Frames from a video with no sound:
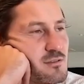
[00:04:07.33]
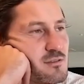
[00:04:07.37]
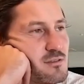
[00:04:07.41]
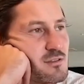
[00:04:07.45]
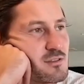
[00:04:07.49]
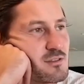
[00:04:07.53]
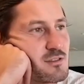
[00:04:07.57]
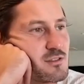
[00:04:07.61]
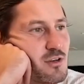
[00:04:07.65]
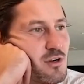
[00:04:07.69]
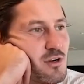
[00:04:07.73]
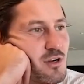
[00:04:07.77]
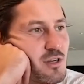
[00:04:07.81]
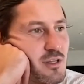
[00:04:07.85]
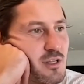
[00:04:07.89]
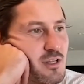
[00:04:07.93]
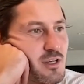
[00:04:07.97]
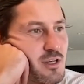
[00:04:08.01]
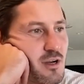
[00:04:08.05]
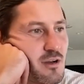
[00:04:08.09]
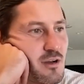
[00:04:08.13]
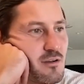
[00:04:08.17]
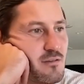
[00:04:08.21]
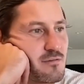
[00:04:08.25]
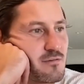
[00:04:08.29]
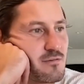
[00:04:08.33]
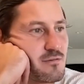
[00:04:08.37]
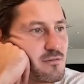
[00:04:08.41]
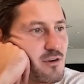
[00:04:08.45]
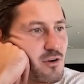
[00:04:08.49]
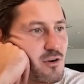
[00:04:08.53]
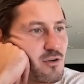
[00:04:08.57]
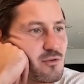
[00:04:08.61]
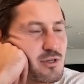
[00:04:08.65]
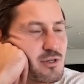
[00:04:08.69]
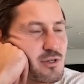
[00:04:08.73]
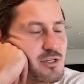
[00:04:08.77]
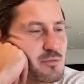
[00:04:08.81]
You know, I think I've
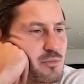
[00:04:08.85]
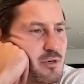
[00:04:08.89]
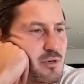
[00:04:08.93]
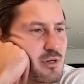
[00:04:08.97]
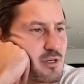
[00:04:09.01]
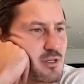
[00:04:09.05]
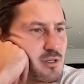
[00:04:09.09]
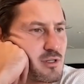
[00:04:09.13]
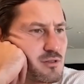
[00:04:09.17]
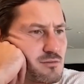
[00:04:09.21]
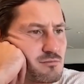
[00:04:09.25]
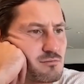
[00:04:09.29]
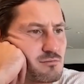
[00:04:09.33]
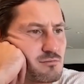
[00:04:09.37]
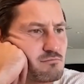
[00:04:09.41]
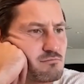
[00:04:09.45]
always been